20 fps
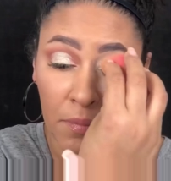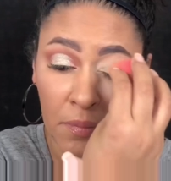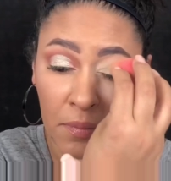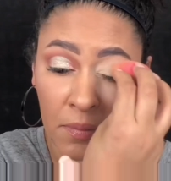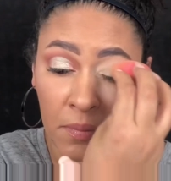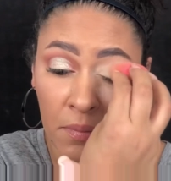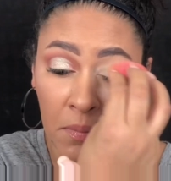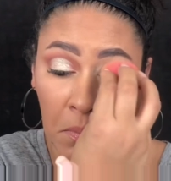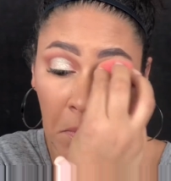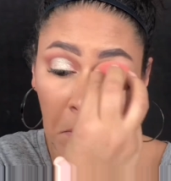
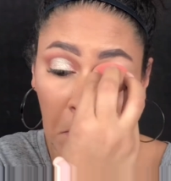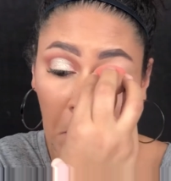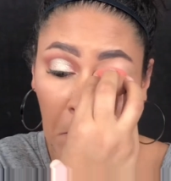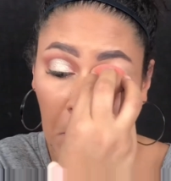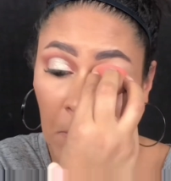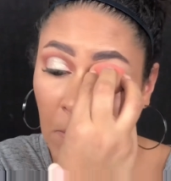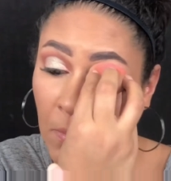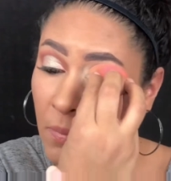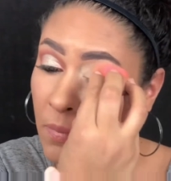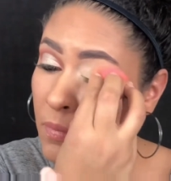And that's what I'm
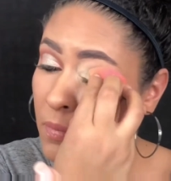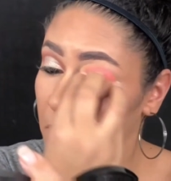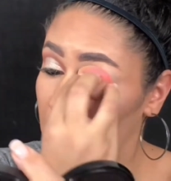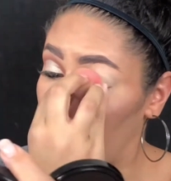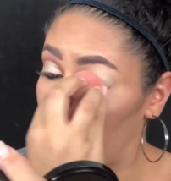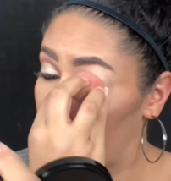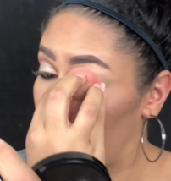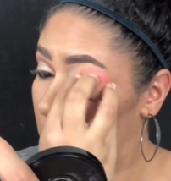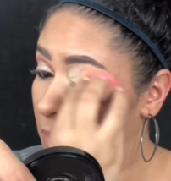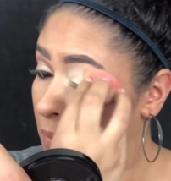going to be using
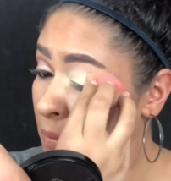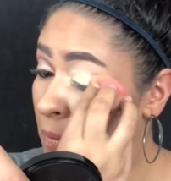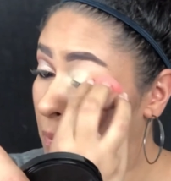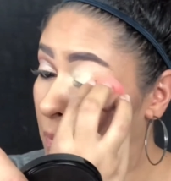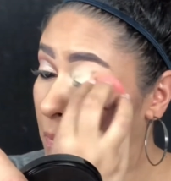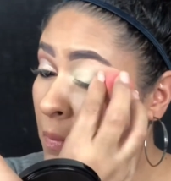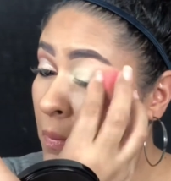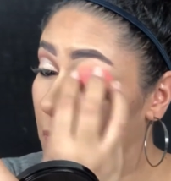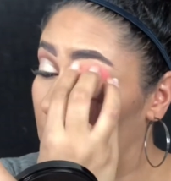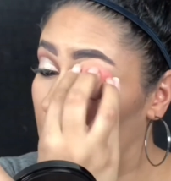to cut out the
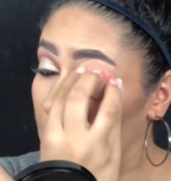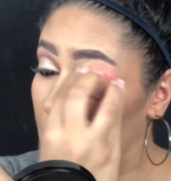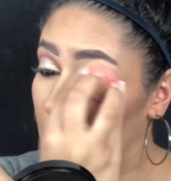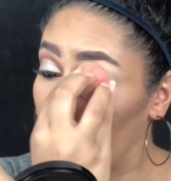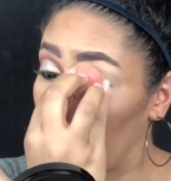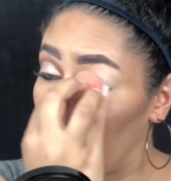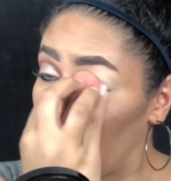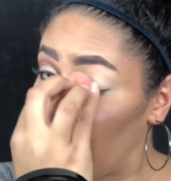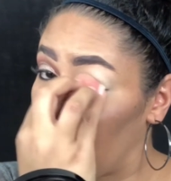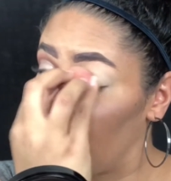crease. I'm
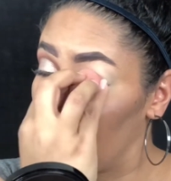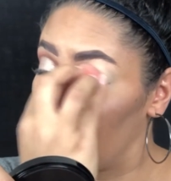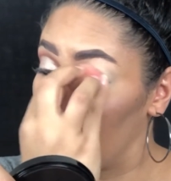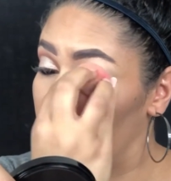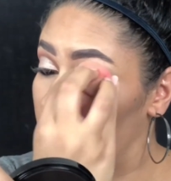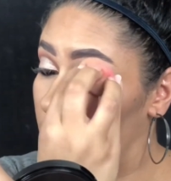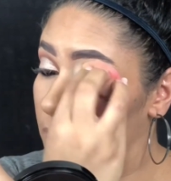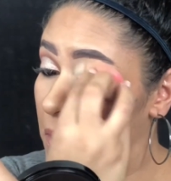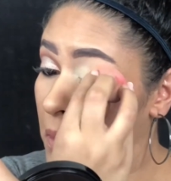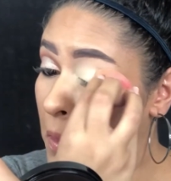taking the Wet
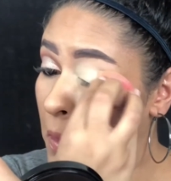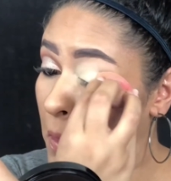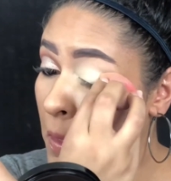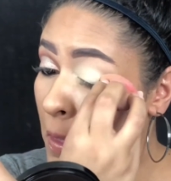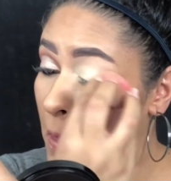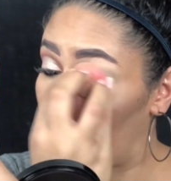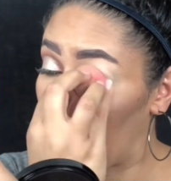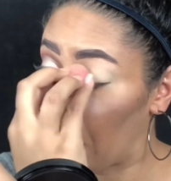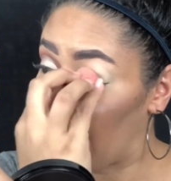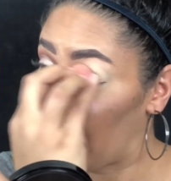n Wild
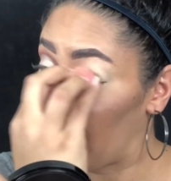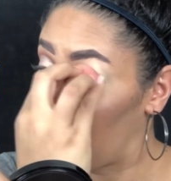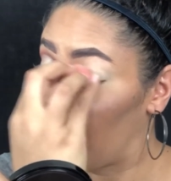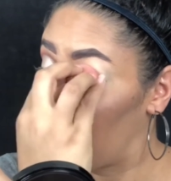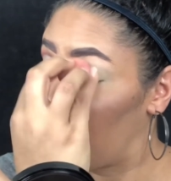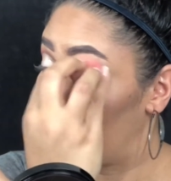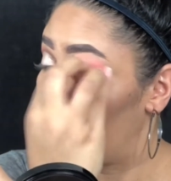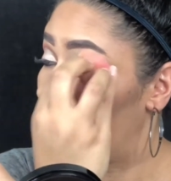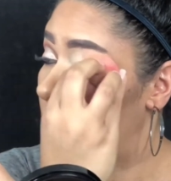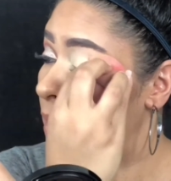Contour
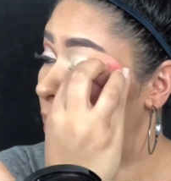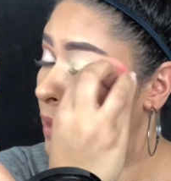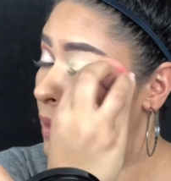Palette